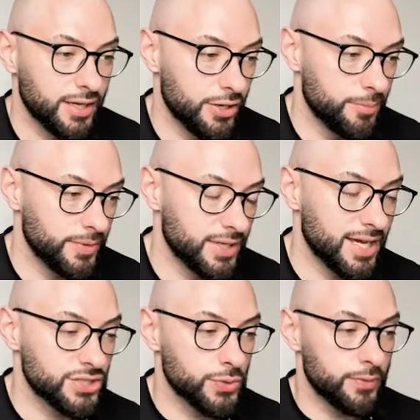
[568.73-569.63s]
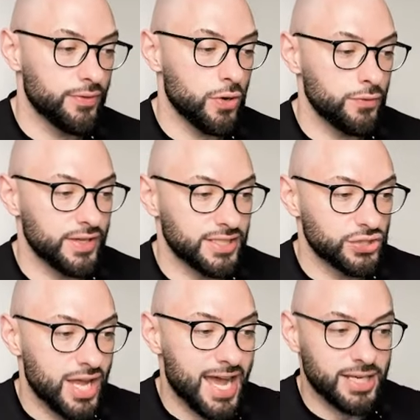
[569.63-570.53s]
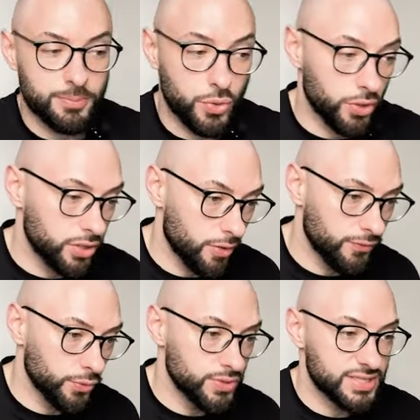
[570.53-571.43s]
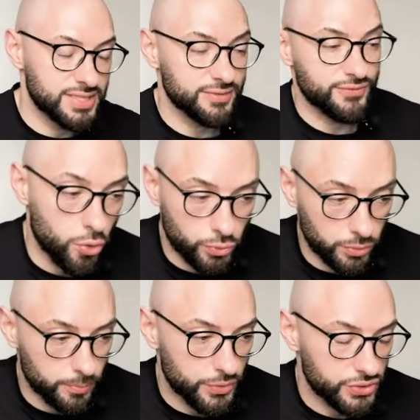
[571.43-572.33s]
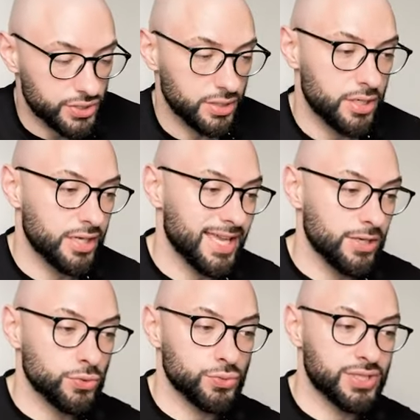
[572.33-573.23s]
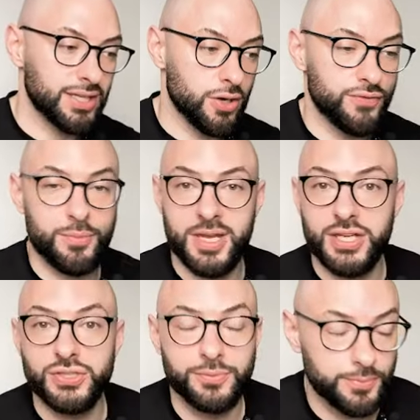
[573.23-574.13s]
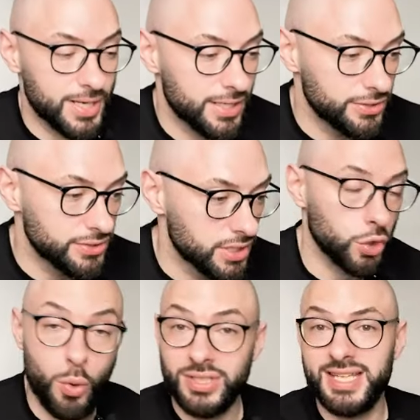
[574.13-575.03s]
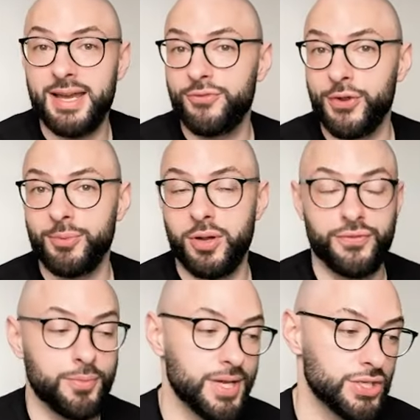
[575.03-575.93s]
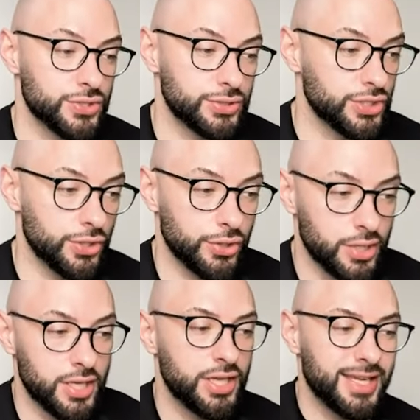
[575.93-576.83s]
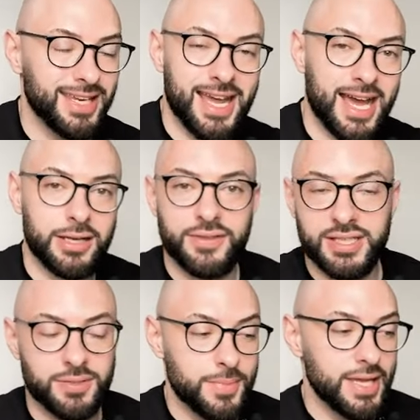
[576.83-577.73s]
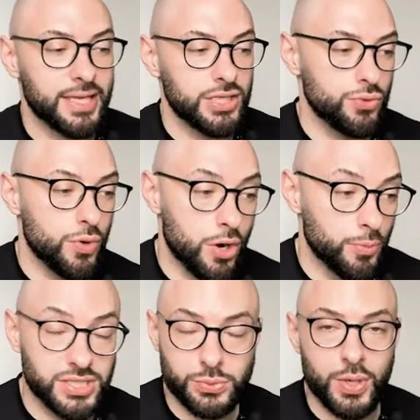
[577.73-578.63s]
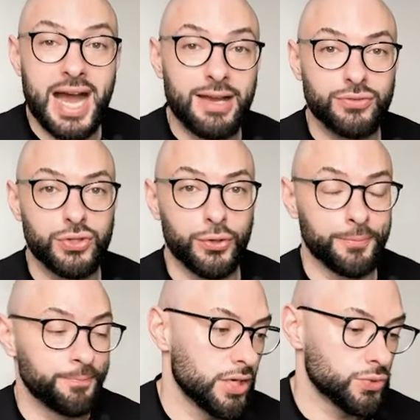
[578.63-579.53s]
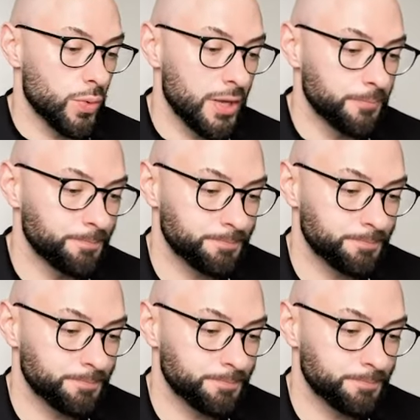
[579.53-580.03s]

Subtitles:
As you evolve, you can start adding more confluences and whole numbers, candlestick confirmation patterns, lower time frame confirmations. You know, you can add this and make it your own, which is what I've done as well.